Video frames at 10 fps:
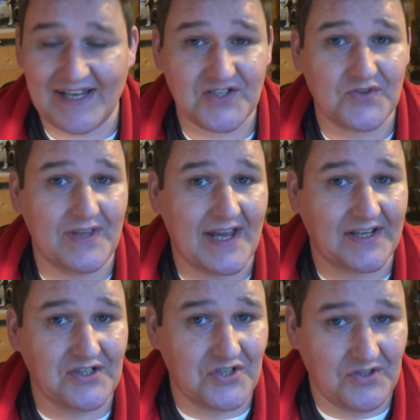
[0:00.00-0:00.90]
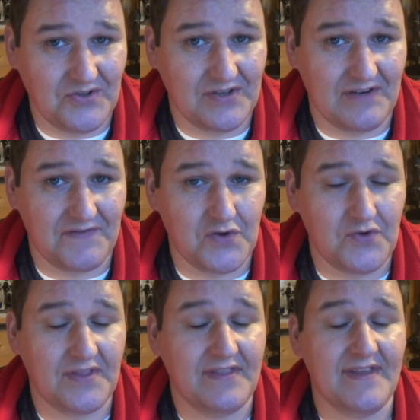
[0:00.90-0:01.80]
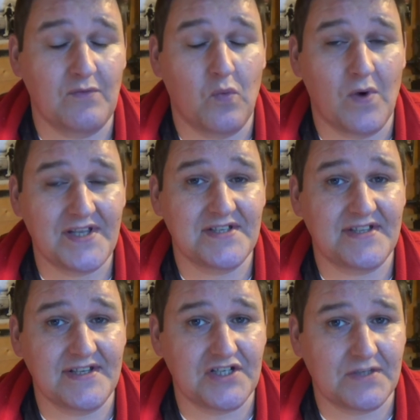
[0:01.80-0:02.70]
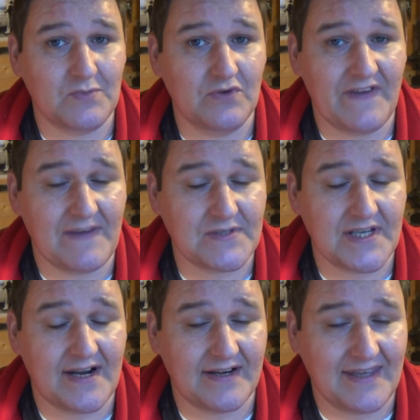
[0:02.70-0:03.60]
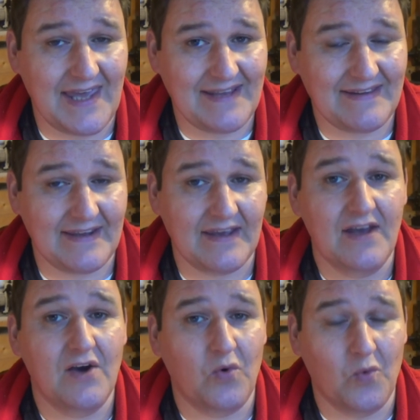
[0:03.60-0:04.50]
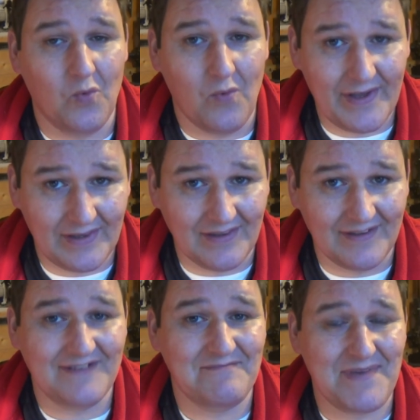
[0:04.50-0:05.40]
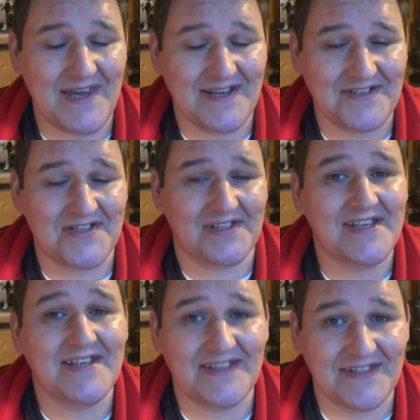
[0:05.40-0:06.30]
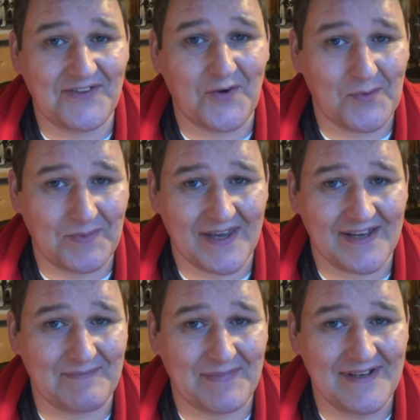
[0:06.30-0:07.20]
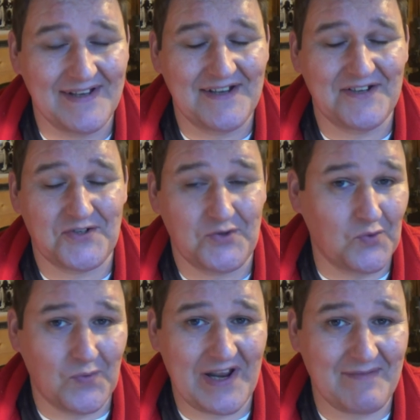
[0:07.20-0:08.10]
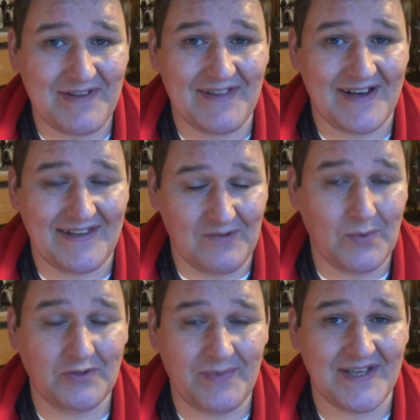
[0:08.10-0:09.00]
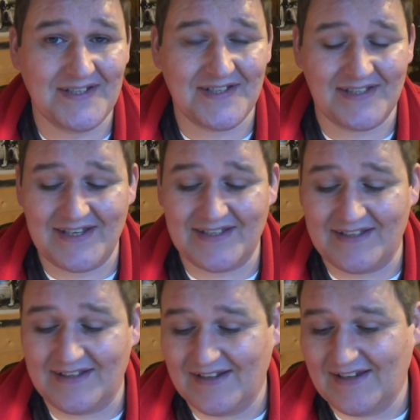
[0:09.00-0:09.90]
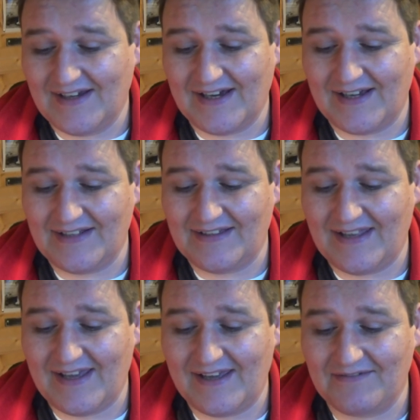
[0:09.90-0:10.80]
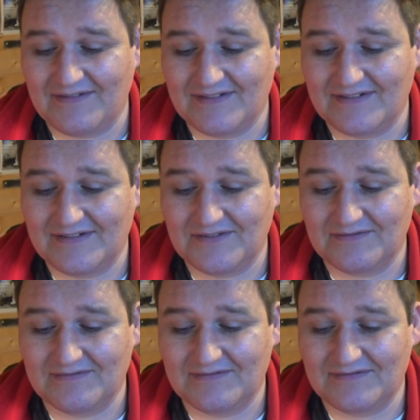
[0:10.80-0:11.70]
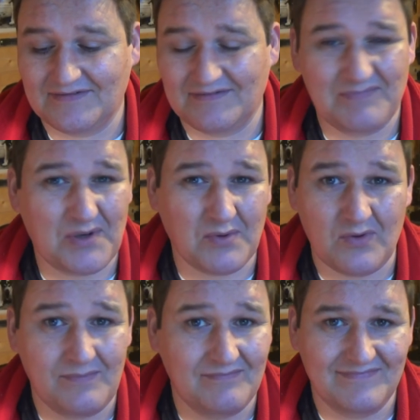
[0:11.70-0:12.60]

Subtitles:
so that I could do the review. The ones that shmovapes are getting will be insulated in the top cap. So don't worry about that, they will be insulated. And they'll probably